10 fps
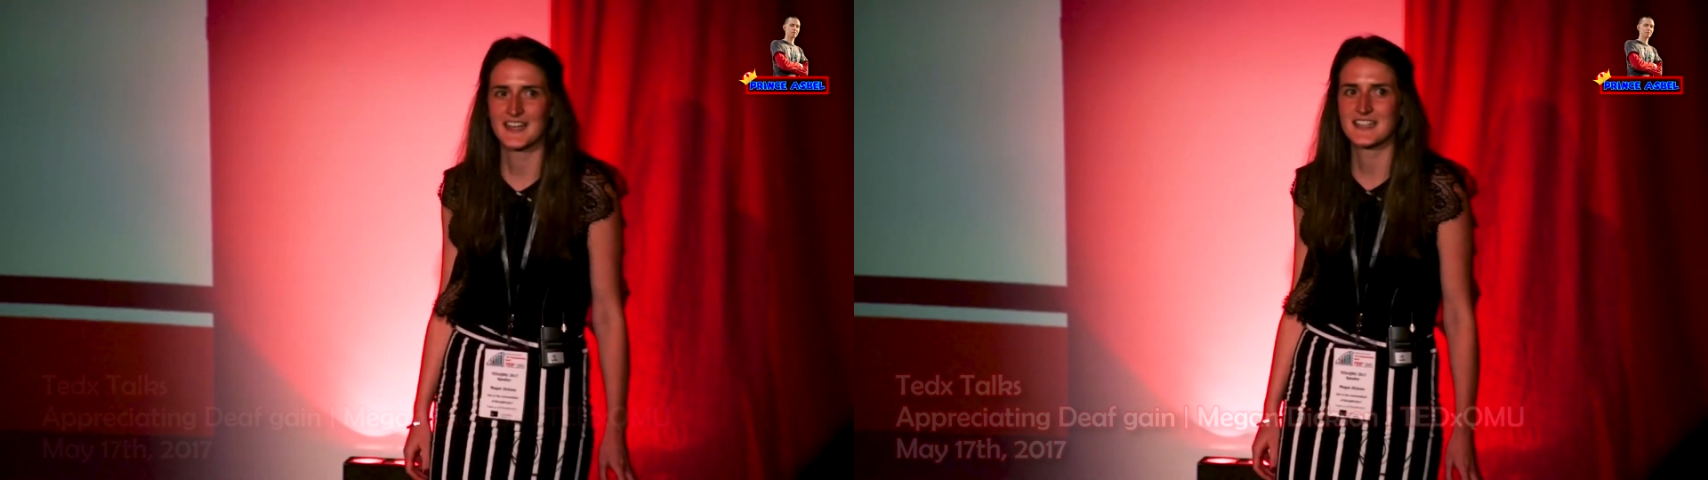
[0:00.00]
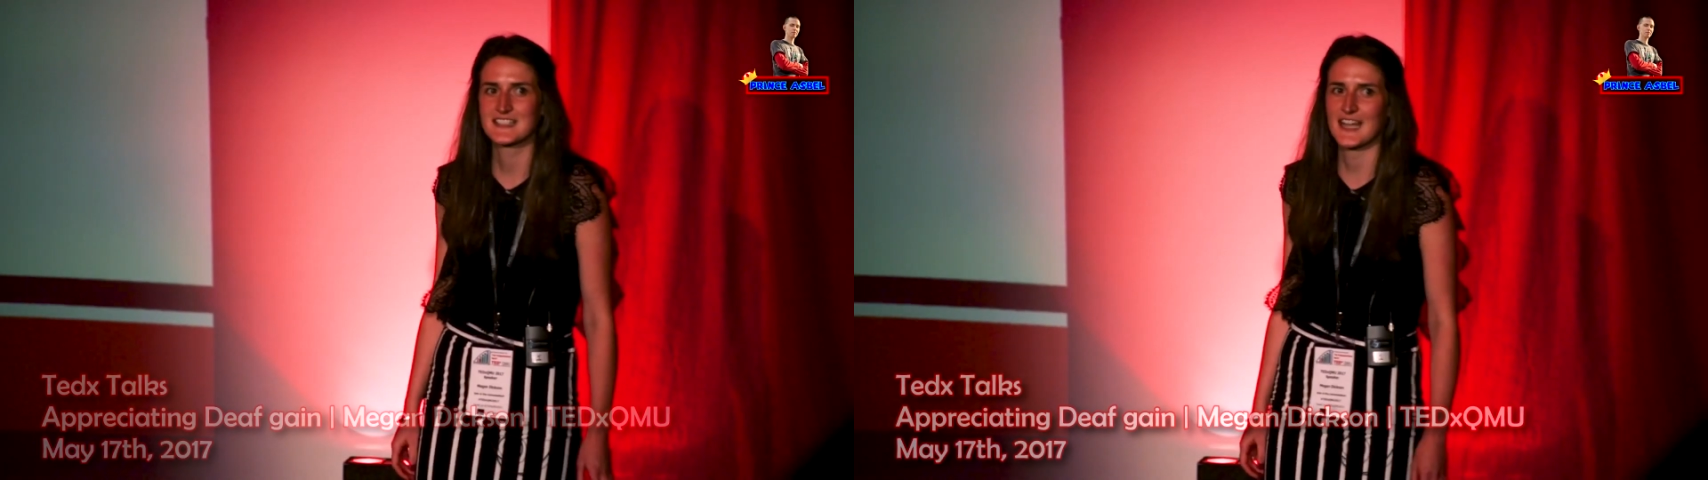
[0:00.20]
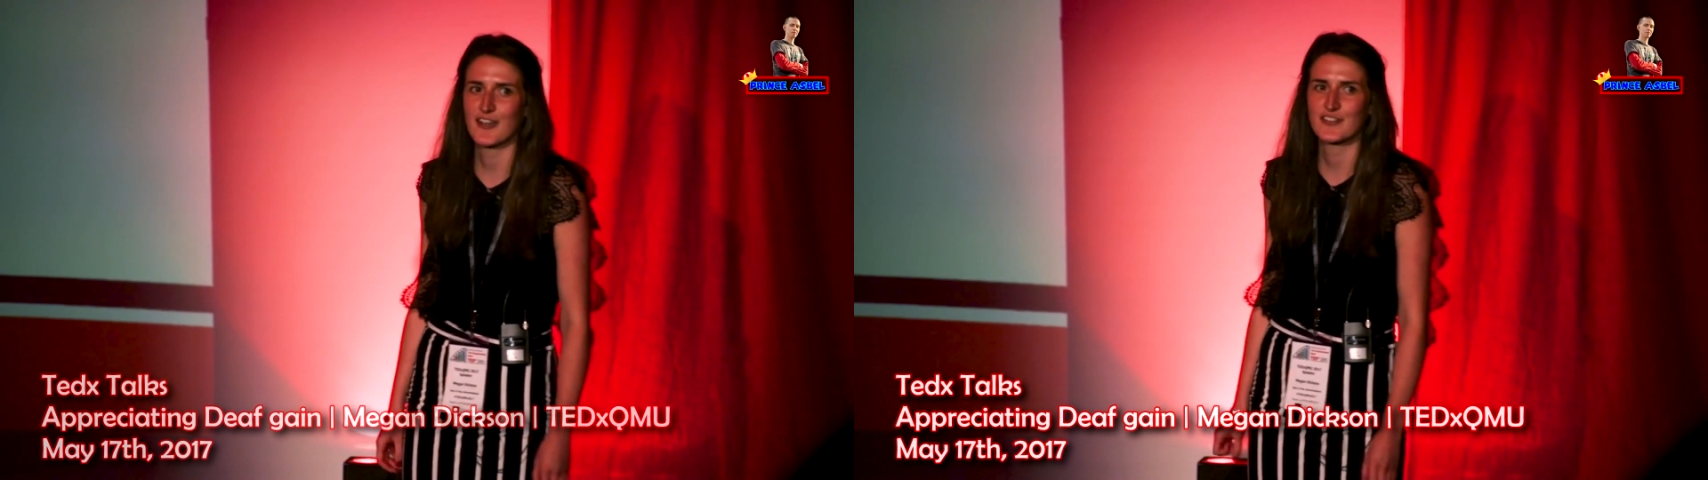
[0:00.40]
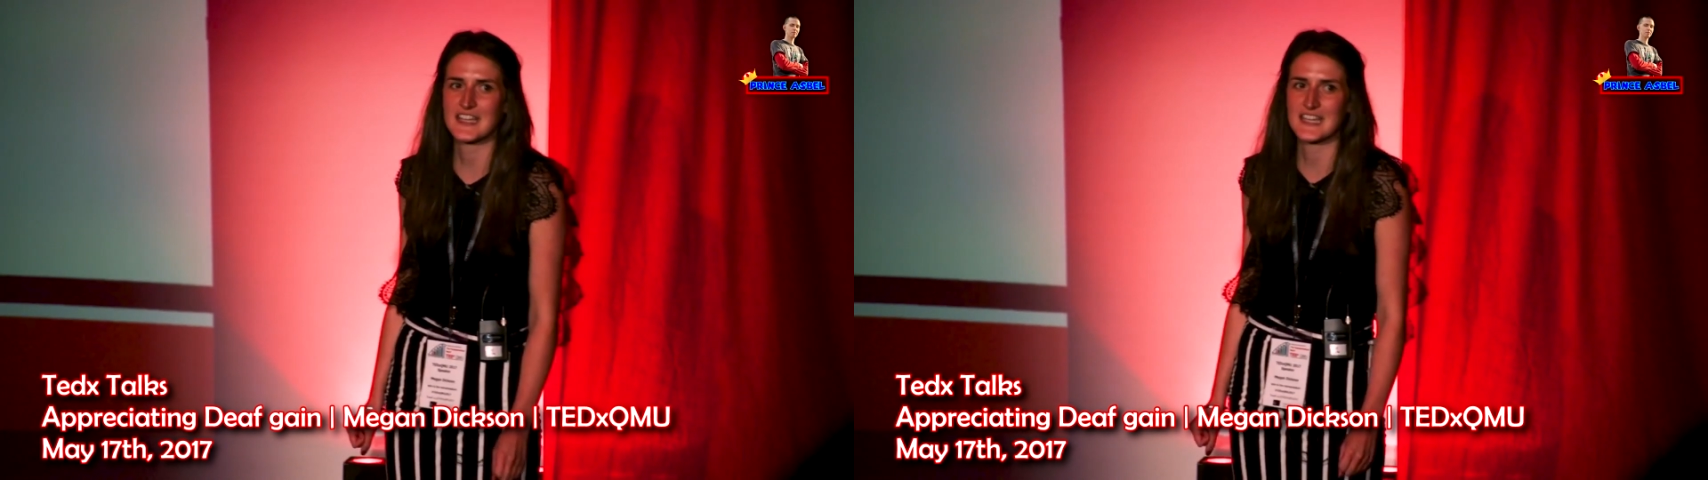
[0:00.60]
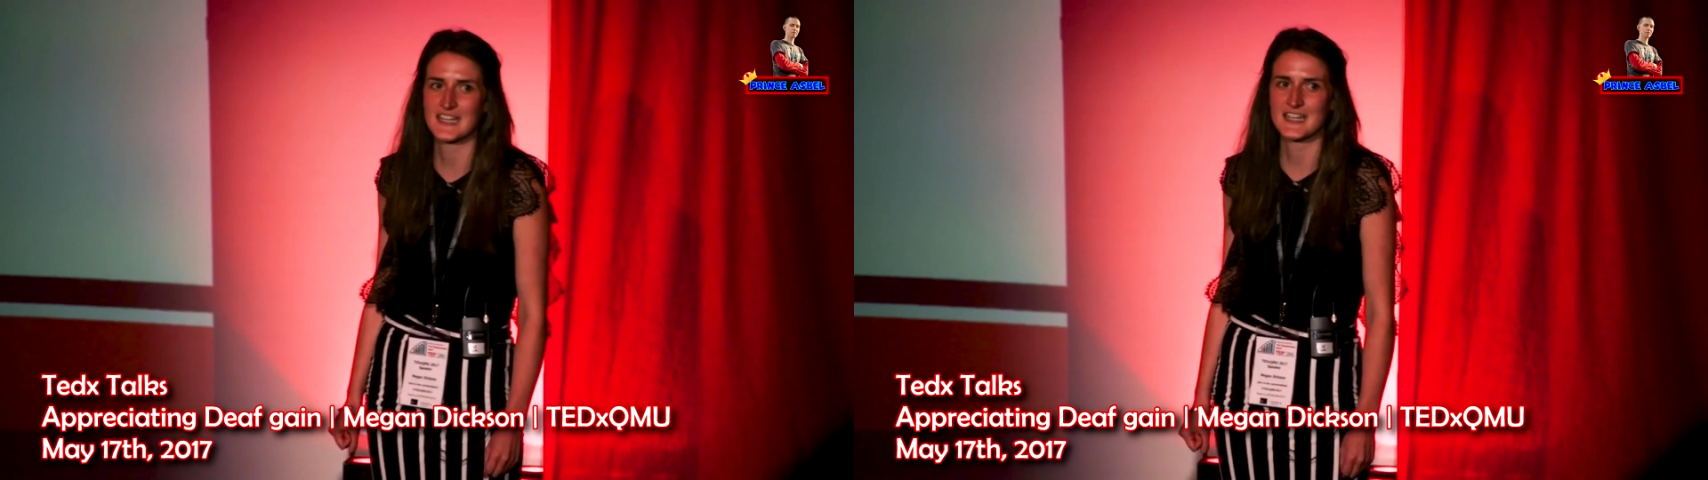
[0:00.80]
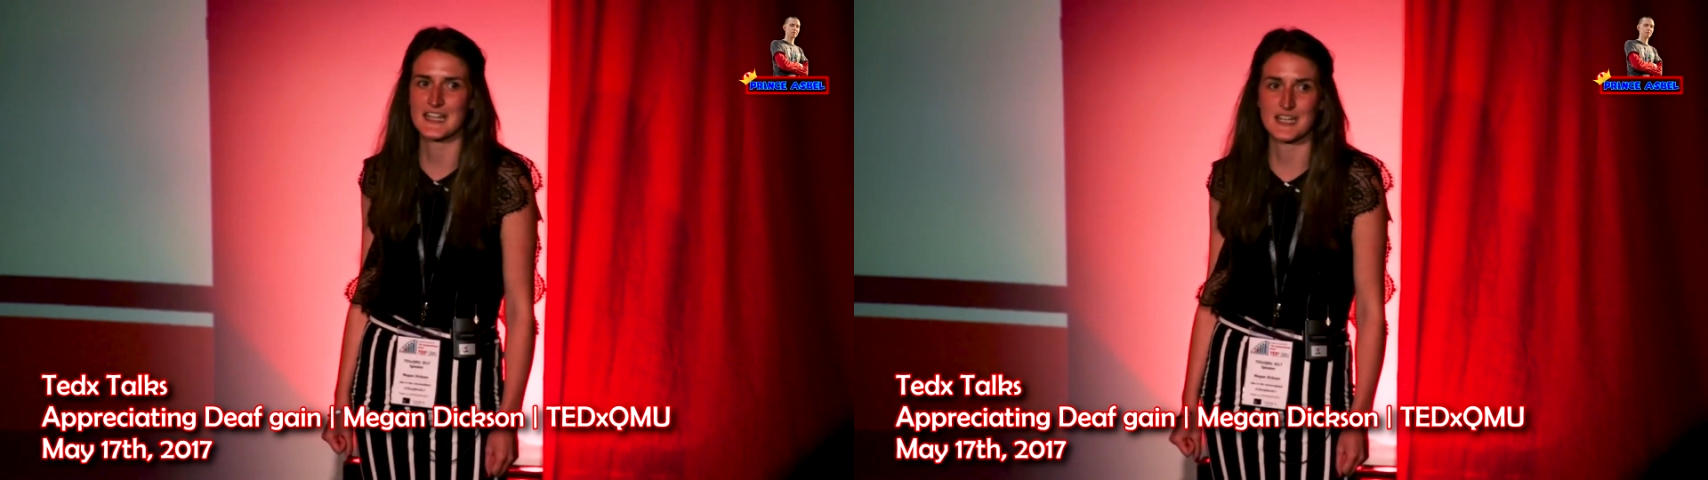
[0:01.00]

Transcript: And deaf gain